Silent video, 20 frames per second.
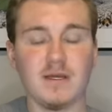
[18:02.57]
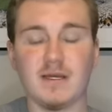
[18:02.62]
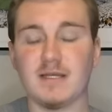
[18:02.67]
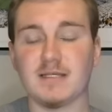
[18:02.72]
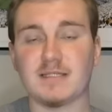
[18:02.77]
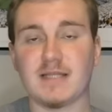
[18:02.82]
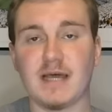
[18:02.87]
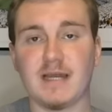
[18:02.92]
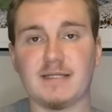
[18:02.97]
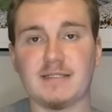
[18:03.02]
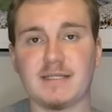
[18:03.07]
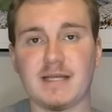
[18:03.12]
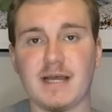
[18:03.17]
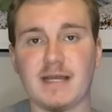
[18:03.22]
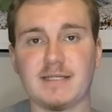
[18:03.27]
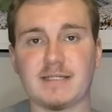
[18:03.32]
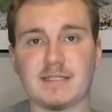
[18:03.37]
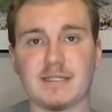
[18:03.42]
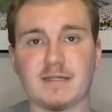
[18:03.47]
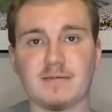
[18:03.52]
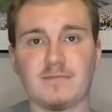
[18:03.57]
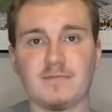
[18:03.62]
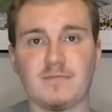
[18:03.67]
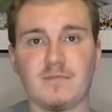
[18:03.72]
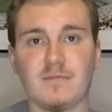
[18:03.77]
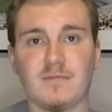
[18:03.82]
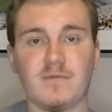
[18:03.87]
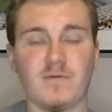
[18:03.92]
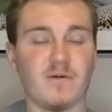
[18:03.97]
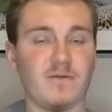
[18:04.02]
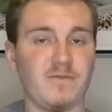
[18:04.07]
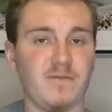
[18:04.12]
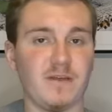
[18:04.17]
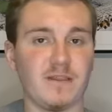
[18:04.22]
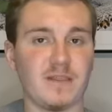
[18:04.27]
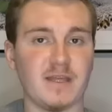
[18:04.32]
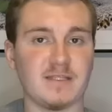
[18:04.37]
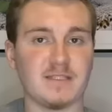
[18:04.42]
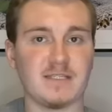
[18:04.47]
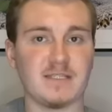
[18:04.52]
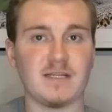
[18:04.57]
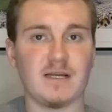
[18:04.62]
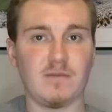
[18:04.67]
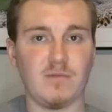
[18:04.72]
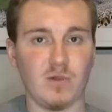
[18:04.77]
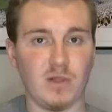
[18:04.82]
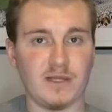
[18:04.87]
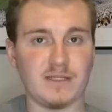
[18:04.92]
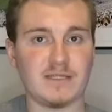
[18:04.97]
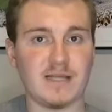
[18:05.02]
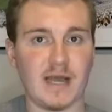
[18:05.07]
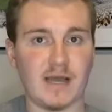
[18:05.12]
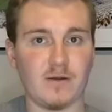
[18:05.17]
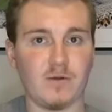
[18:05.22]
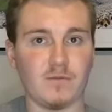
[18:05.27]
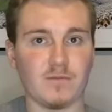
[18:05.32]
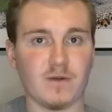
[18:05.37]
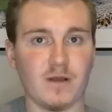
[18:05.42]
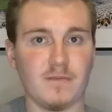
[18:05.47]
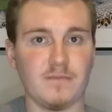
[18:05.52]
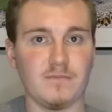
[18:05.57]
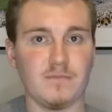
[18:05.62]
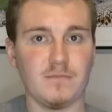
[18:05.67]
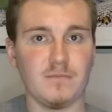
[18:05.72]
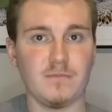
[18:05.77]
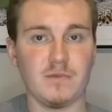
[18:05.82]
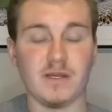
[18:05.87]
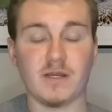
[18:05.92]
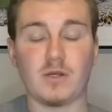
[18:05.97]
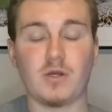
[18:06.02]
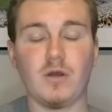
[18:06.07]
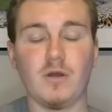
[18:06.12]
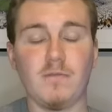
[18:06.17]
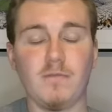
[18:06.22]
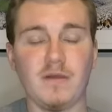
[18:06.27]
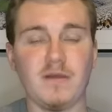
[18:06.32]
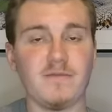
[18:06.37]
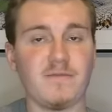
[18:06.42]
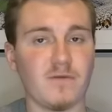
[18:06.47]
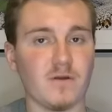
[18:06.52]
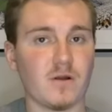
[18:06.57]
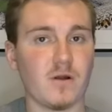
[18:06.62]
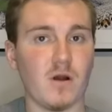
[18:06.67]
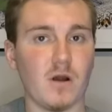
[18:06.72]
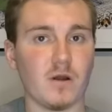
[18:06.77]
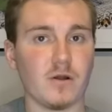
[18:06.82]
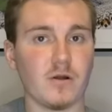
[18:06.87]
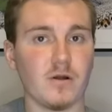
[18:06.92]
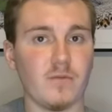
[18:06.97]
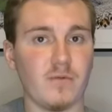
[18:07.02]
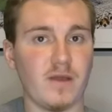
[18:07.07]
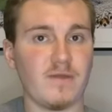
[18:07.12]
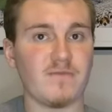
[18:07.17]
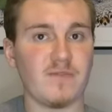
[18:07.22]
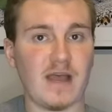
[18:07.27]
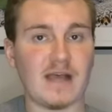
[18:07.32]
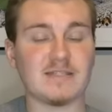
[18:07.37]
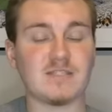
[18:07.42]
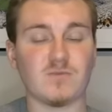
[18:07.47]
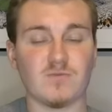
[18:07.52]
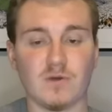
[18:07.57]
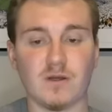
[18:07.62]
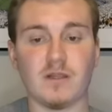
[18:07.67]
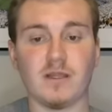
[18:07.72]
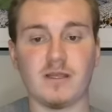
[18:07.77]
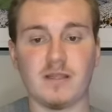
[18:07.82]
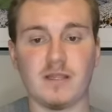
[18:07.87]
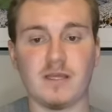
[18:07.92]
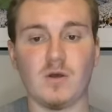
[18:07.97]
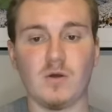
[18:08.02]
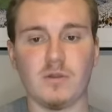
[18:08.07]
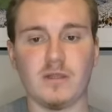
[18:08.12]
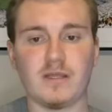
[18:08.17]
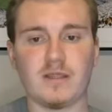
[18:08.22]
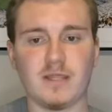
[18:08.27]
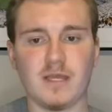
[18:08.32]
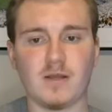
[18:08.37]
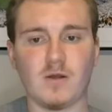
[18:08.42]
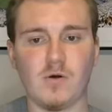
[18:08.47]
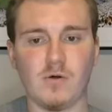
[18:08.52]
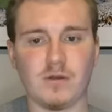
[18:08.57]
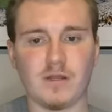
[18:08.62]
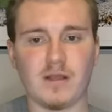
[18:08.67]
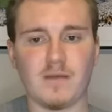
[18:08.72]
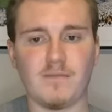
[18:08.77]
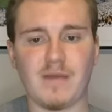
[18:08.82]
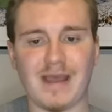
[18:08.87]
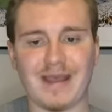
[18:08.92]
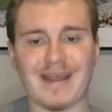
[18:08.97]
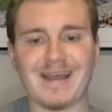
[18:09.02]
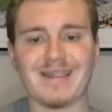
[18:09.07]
Is that enticing for a fifth NCAA title run? It could be for Carter if that's really the only thing holding him back.